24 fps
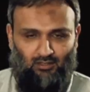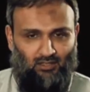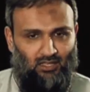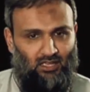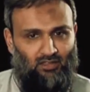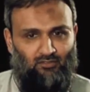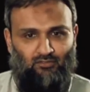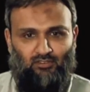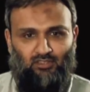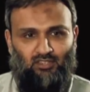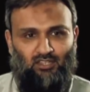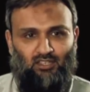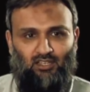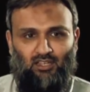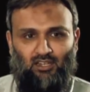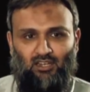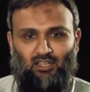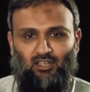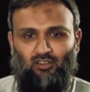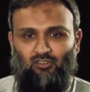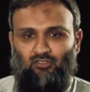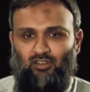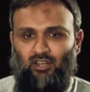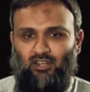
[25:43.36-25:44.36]
Everything
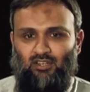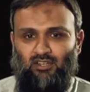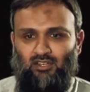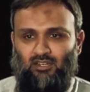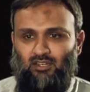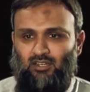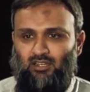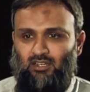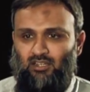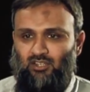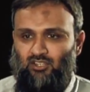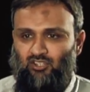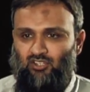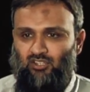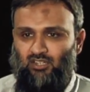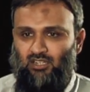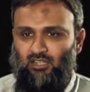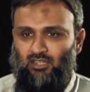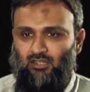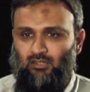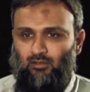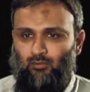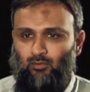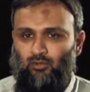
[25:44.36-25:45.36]
Allah created
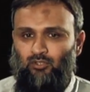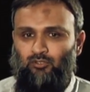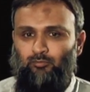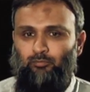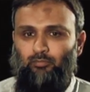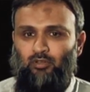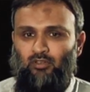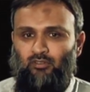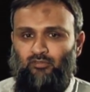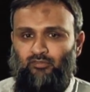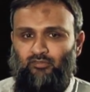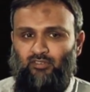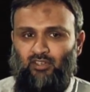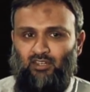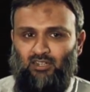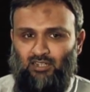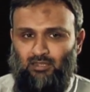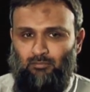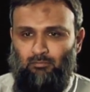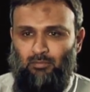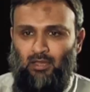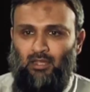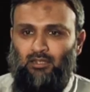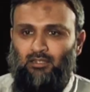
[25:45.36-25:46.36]
initially was
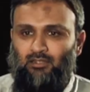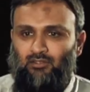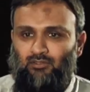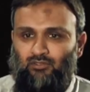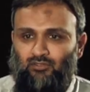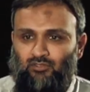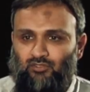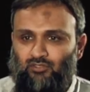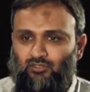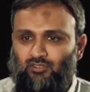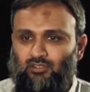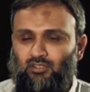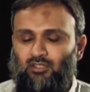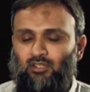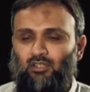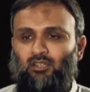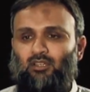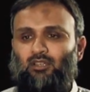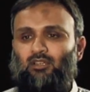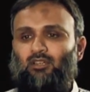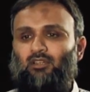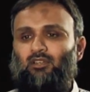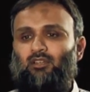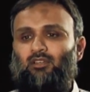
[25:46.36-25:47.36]
perfectly balanced,
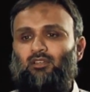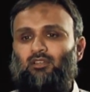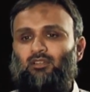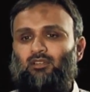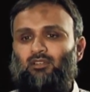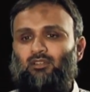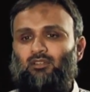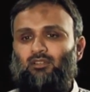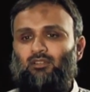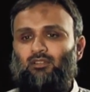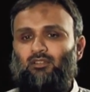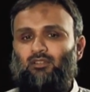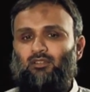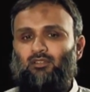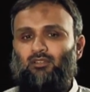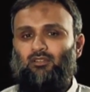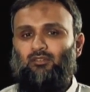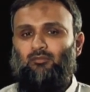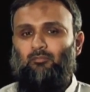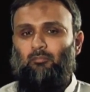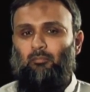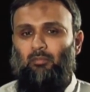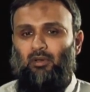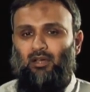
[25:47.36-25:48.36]

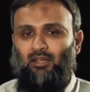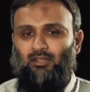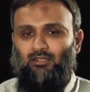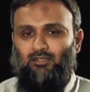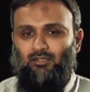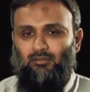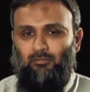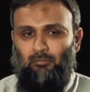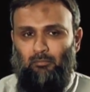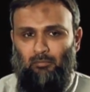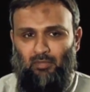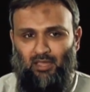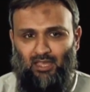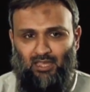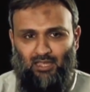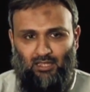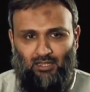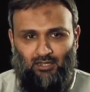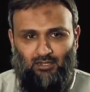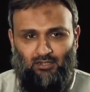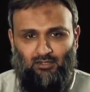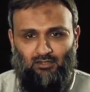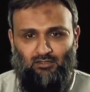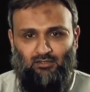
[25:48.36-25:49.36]
but
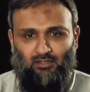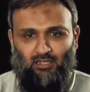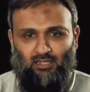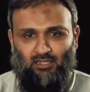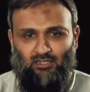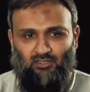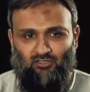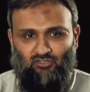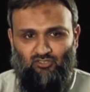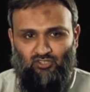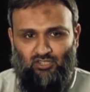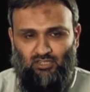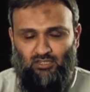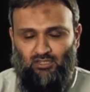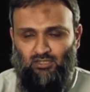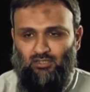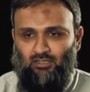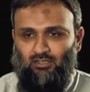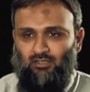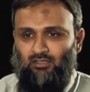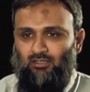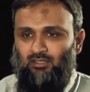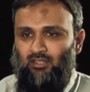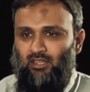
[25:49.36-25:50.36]
man and
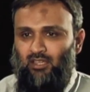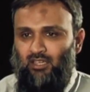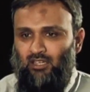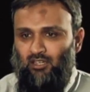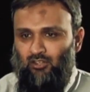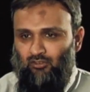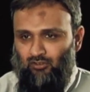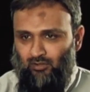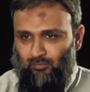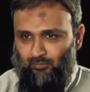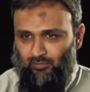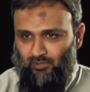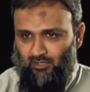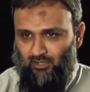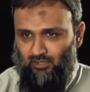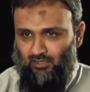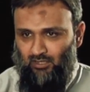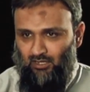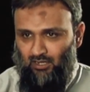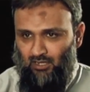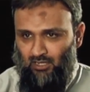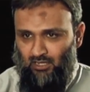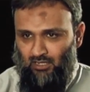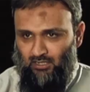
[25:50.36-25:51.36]
jinn, they corrupted
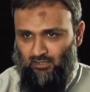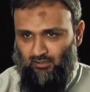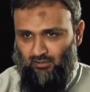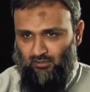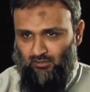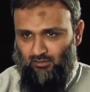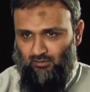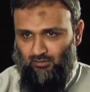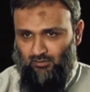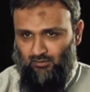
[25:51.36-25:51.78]
the land.